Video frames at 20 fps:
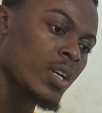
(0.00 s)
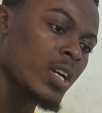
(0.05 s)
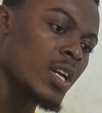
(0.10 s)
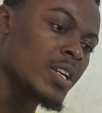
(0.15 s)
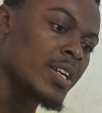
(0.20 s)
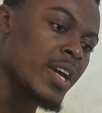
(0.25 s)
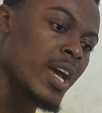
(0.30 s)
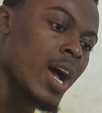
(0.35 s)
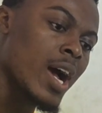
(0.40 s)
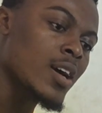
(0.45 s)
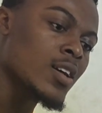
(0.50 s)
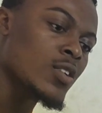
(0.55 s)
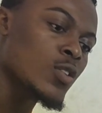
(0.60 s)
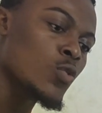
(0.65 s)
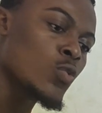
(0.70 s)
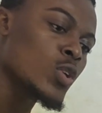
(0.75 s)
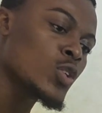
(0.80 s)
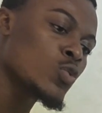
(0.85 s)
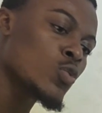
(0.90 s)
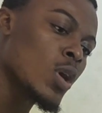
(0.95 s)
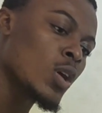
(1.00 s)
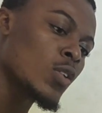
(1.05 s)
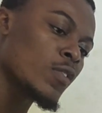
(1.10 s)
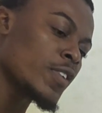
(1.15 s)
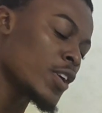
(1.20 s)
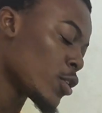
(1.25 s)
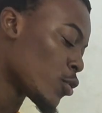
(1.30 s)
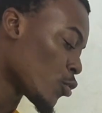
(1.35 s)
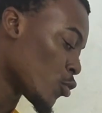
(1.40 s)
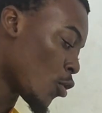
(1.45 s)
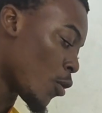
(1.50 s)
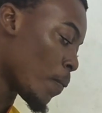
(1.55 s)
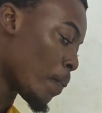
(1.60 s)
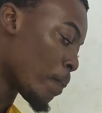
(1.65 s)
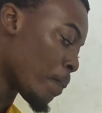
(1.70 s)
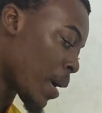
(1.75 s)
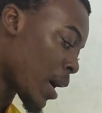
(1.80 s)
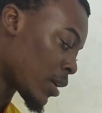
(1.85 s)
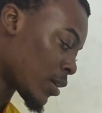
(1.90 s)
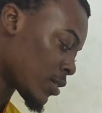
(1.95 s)
the angle which one of the
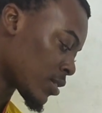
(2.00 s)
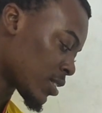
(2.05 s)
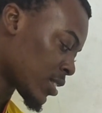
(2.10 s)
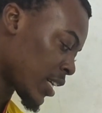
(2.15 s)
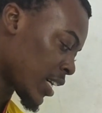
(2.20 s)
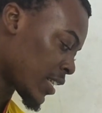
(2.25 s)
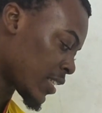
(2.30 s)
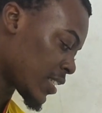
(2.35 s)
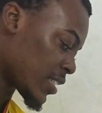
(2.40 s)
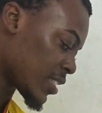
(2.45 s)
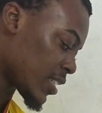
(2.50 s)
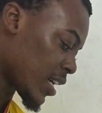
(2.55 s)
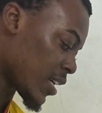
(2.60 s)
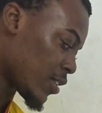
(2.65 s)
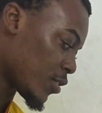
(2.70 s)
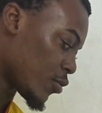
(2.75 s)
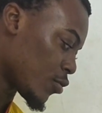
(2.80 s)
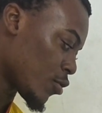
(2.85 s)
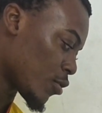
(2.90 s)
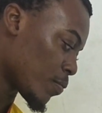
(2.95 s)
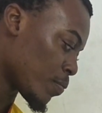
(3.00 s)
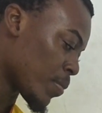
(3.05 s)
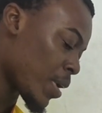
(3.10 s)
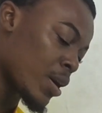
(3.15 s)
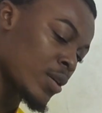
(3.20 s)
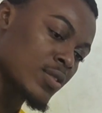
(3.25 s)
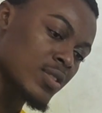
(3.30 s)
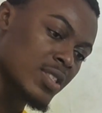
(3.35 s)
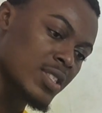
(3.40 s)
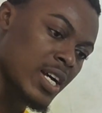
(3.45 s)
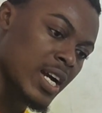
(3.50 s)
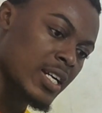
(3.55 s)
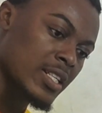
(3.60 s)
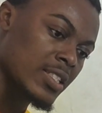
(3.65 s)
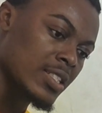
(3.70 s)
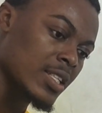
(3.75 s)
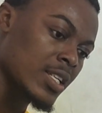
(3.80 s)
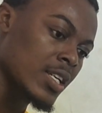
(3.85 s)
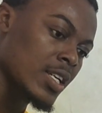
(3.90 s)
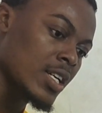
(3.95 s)
non-parallel side, this side, non-parallel
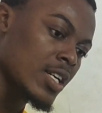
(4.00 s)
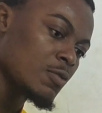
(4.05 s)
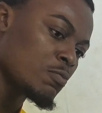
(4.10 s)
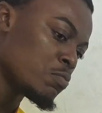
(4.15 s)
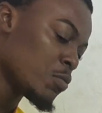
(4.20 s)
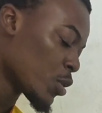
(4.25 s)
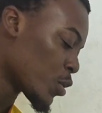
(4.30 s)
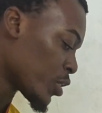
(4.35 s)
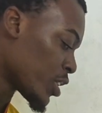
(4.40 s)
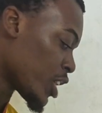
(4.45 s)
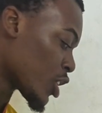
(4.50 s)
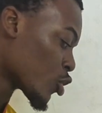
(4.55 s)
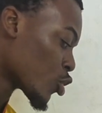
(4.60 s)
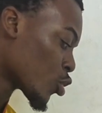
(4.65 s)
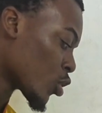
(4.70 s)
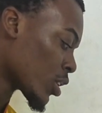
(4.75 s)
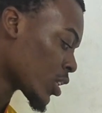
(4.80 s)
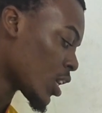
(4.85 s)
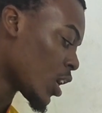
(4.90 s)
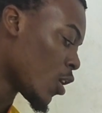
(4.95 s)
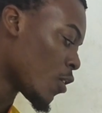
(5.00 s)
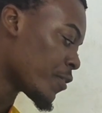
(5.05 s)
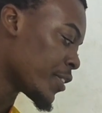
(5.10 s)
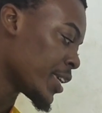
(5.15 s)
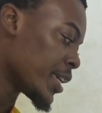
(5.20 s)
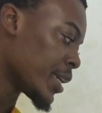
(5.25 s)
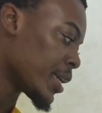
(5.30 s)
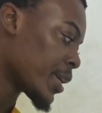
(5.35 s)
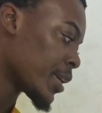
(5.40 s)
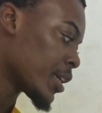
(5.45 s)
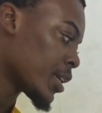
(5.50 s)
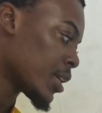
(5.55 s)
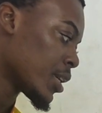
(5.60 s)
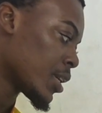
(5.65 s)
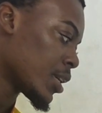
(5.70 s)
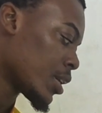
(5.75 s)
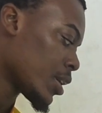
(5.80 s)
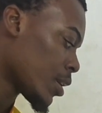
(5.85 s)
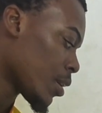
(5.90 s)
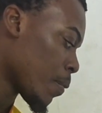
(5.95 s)
sides make with the shorter of the
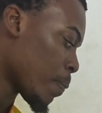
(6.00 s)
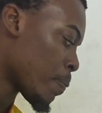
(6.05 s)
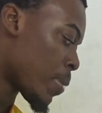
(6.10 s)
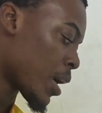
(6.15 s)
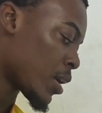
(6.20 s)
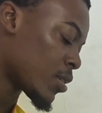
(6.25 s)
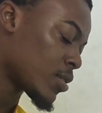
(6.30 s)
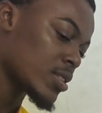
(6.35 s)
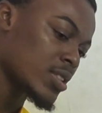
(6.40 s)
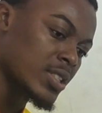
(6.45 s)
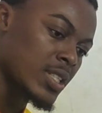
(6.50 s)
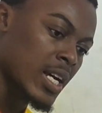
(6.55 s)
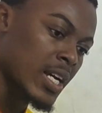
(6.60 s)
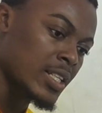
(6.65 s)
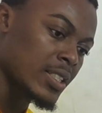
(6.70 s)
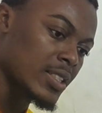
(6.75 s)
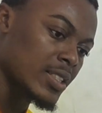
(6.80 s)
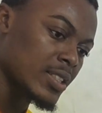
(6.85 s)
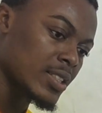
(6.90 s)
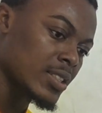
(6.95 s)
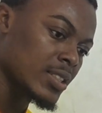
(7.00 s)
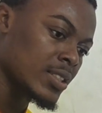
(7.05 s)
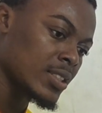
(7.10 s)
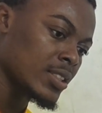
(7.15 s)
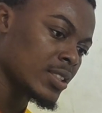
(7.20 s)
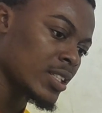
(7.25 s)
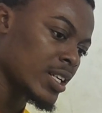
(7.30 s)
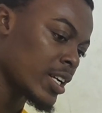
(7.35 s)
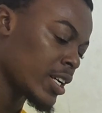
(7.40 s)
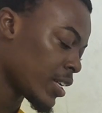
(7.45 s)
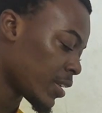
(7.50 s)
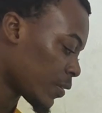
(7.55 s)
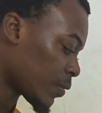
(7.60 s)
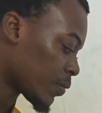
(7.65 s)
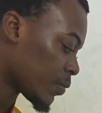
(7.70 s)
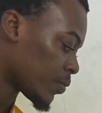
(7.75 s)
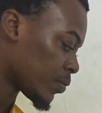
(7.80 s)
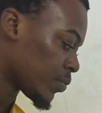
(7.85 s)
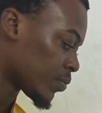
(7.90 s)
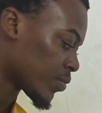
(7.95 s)
parallel sides,
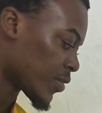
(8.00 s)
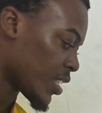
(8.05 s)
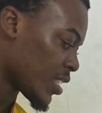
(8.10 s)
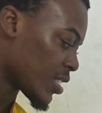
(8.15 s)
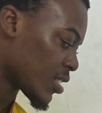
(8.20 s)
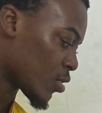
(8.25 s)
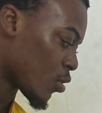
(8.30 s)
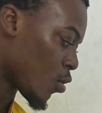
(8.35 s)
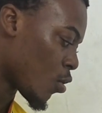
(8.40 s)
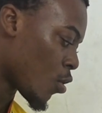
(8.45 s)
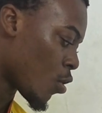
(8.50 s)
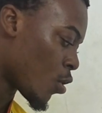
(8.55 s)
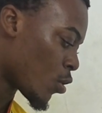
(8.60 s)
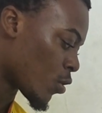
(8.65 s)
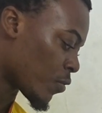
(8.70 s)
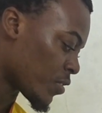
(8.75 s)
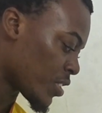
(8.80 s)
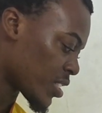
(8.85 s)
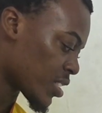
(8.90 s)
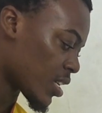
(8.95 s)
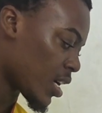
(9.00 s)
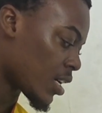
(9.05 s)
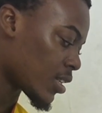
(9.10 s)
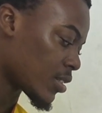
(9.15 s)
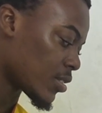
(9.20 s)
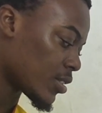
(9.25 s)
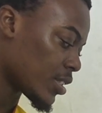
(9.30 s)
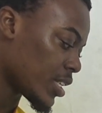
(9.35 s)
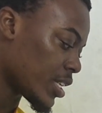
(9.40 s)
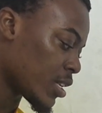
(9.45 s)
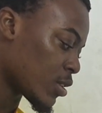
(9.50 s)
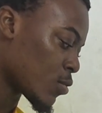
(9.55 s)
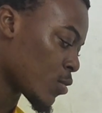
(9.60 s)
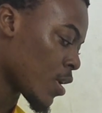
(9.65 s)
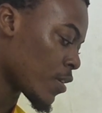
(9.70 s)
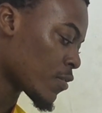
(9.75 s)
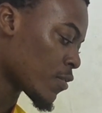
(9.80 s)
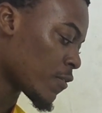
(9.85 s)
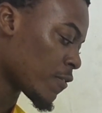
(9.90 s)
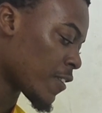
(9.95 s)
is all of this angle here. So you
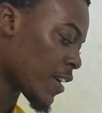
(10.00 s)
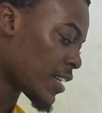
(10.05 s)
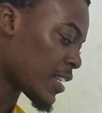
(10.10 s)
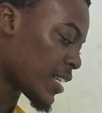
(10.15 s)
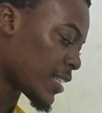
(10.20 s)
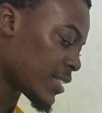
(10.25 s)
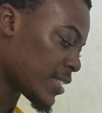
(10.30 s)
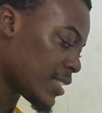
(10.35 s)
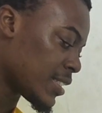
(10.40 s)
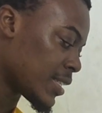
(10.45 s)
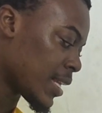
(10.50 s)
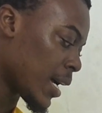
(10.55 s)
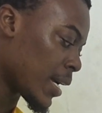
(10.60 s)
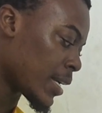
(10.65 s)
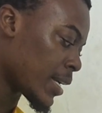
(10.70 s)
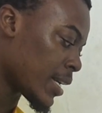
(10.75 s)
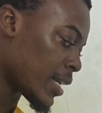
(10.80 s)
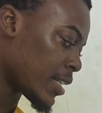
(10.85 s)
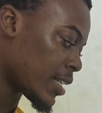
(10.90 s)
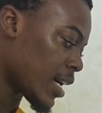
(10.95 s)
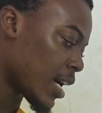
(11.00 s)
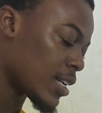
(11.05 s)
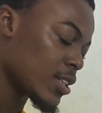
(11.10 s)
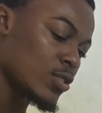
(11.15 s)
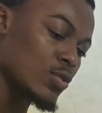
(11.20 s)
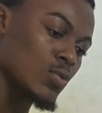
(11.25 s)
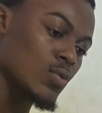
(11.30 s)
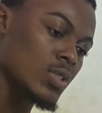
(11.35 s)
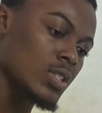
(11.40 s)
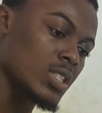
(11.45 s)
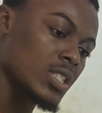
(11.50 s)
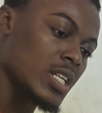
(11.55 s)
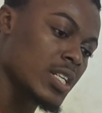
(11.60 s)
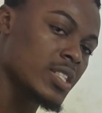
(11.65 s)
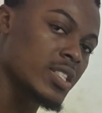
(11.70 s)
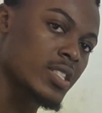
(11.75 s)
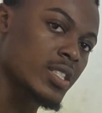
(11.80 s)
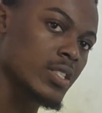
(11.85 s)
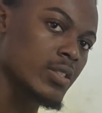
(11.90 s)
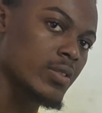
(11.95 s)
have to find the theta here and add it to
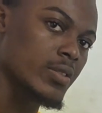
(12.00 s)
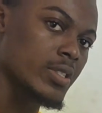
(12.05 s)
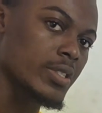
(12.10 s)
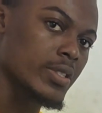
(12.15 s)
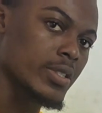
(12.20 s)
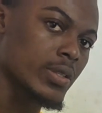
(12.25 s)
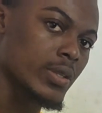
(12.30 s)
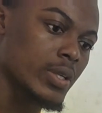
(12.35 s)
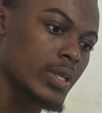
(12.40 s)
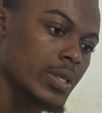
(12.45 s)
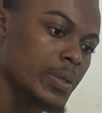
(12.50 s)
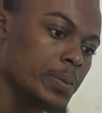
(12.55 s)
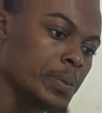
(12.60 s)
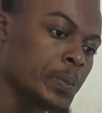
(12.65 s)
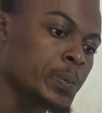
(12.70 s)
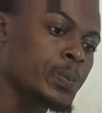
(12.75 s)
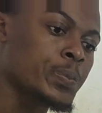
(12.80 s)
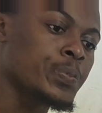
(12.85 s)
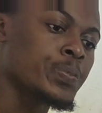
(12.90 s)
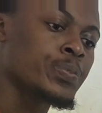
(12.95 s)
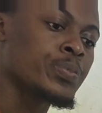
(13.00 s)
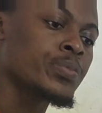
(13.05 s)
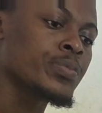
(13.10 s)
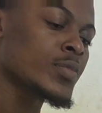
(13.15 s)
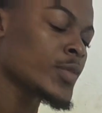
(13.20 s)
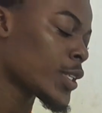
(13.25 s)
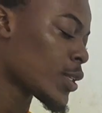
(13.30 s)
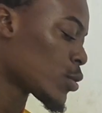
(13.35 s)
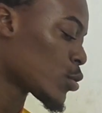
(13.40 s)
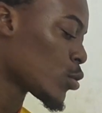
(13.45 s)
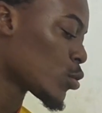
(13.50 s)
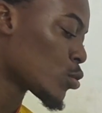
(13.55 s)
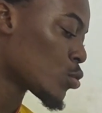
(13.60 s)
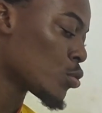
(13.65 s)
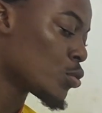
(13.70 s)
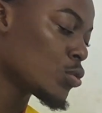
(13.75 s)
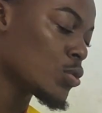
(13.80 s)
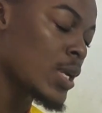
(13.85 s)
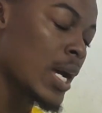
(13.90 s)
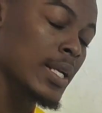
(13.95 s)
90 degrees. Okay, so to
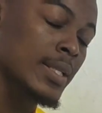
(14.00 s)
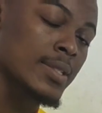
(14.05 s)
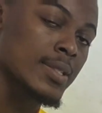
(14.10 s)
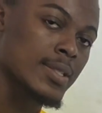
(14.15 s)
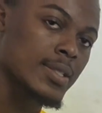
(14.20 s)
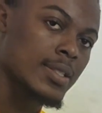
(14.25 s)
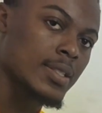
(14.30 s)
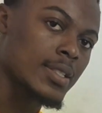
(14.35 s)
do that,